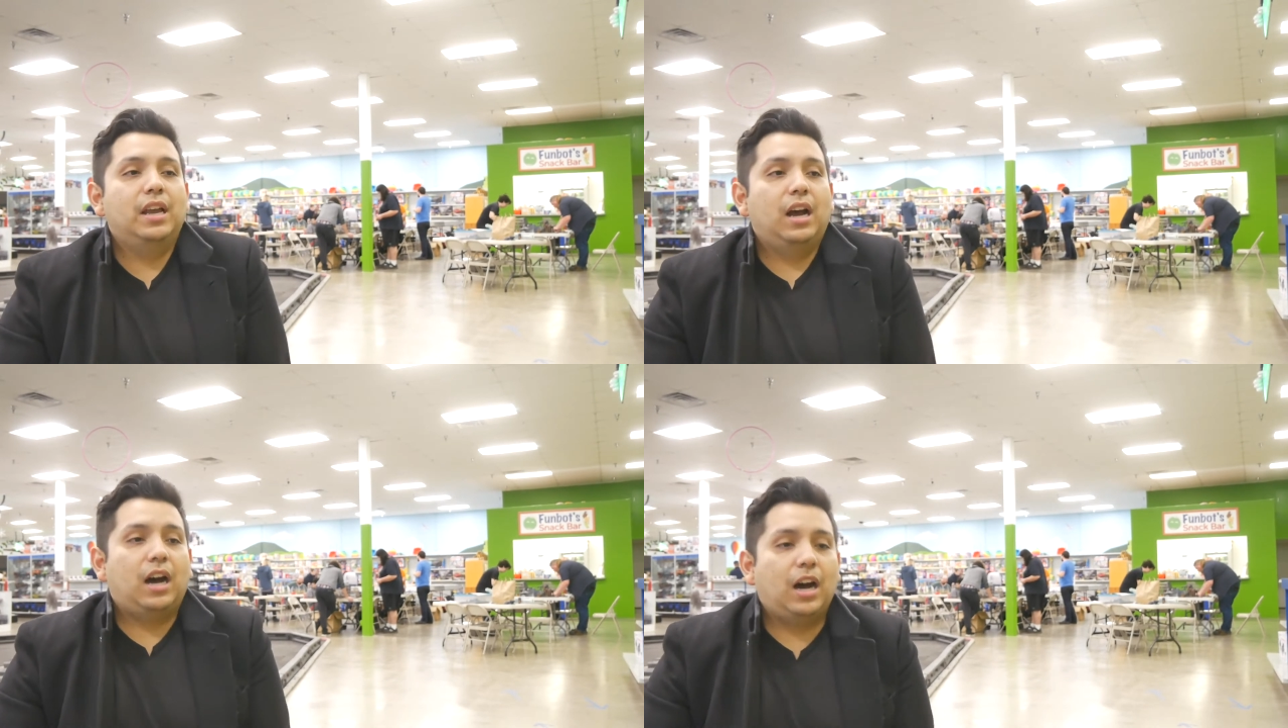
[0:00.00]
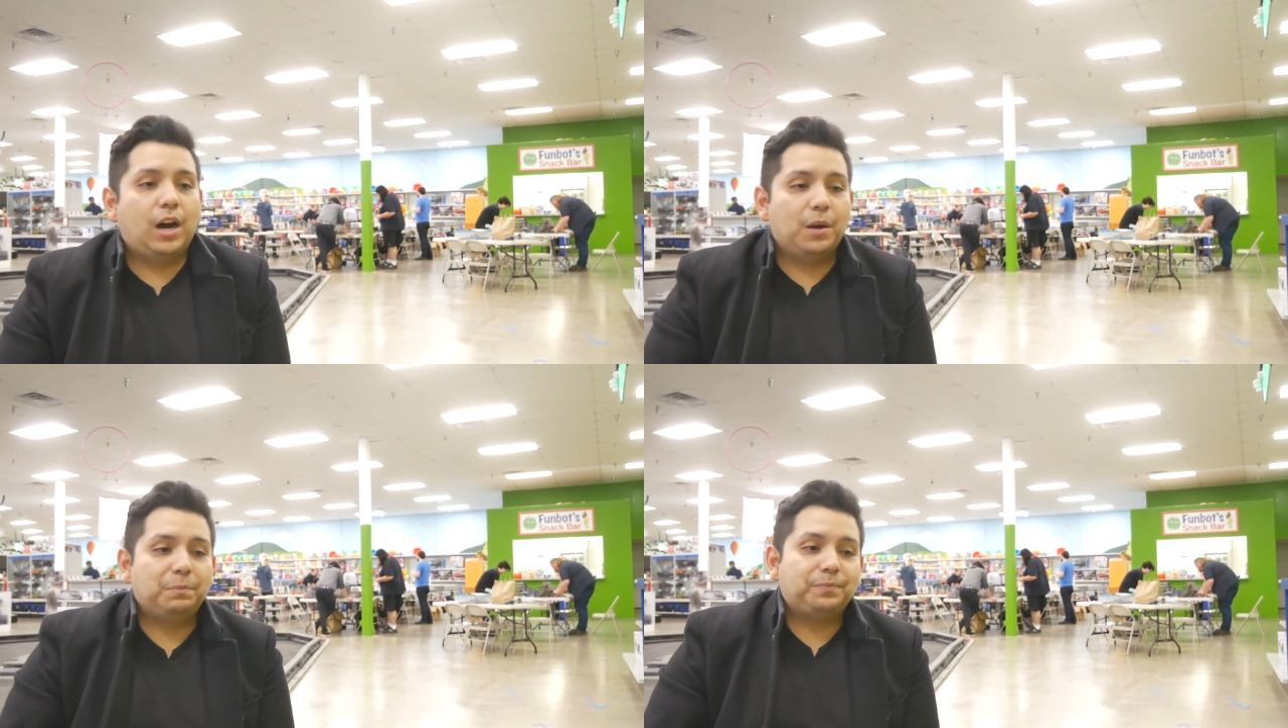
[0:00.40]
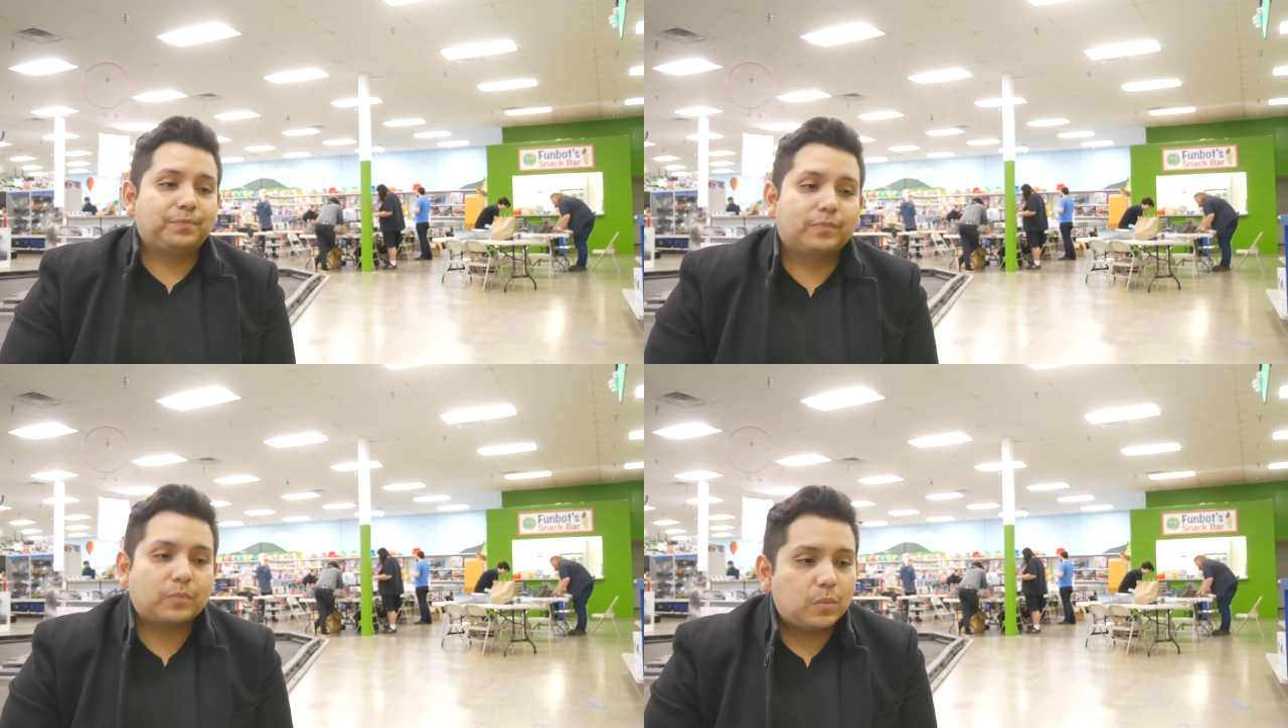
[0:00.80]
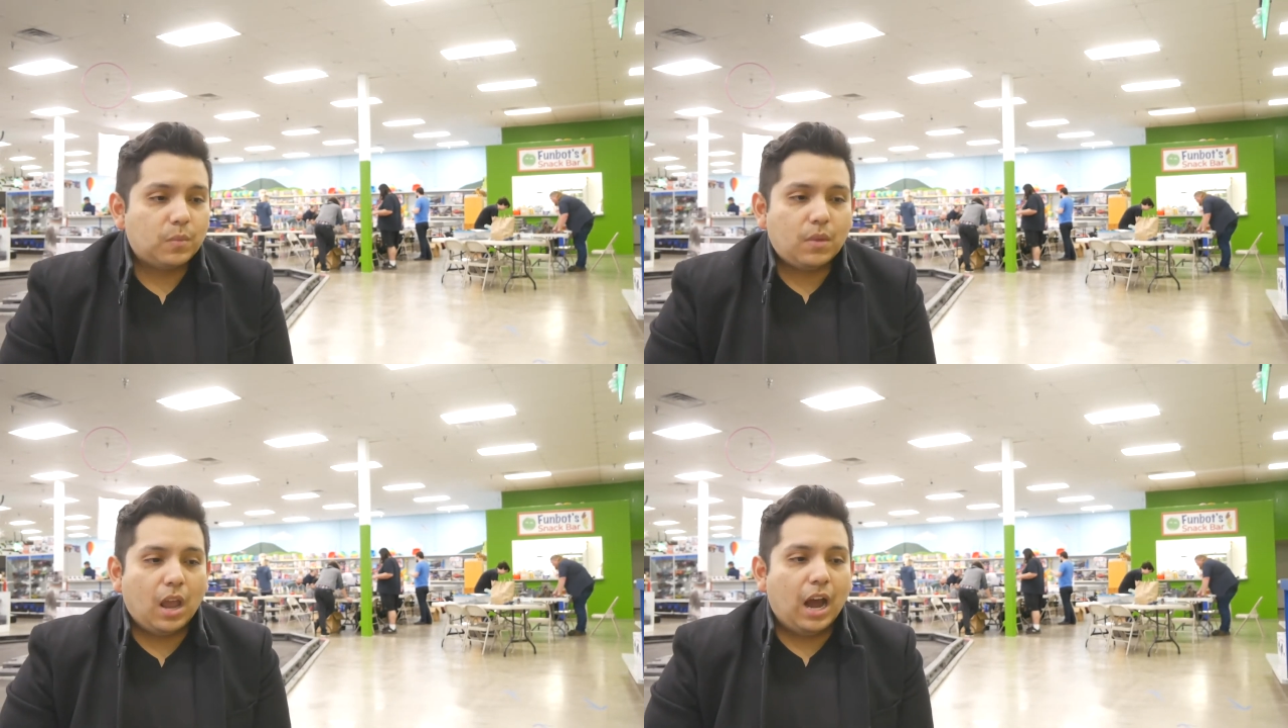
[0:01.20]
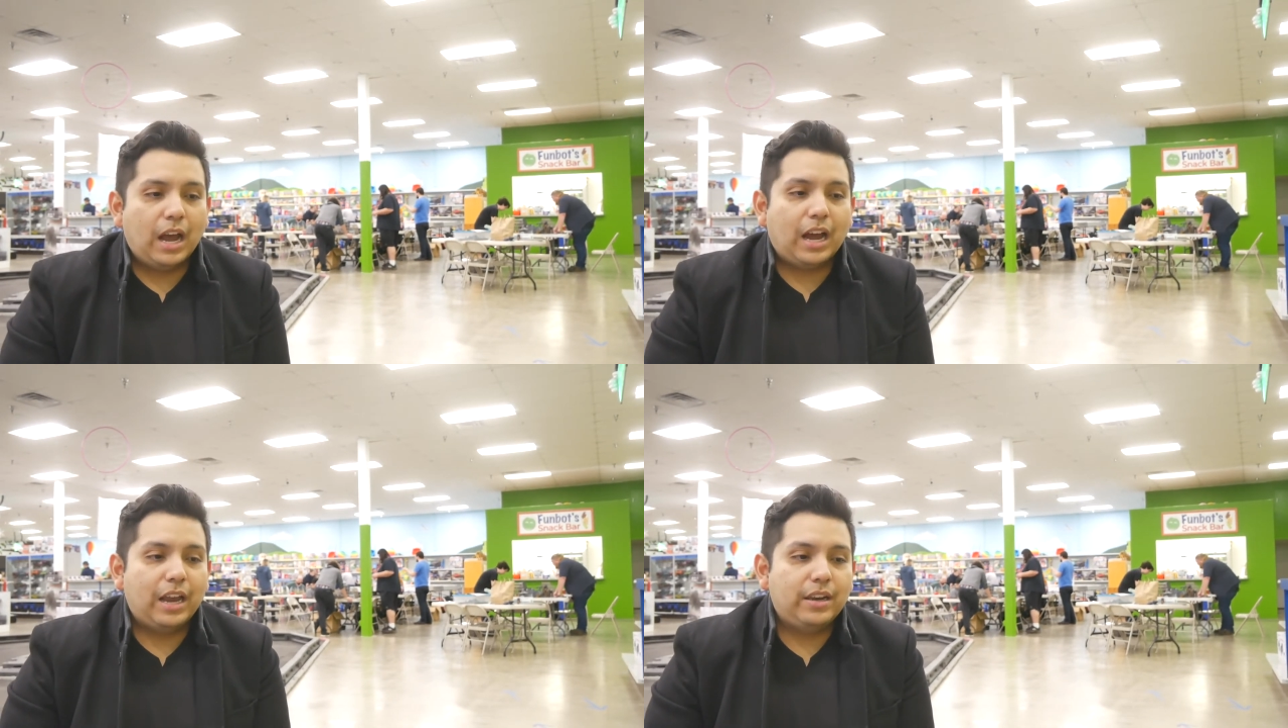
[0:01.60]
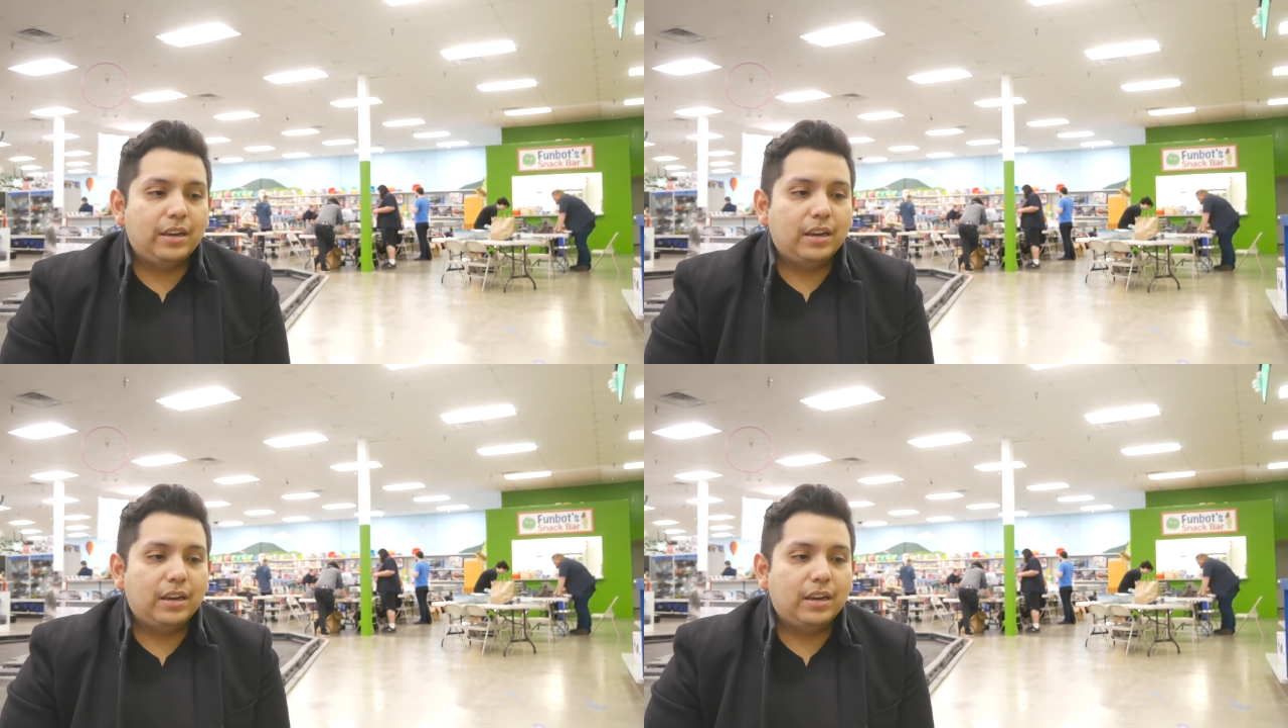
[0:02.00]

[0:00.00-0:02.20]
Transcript: I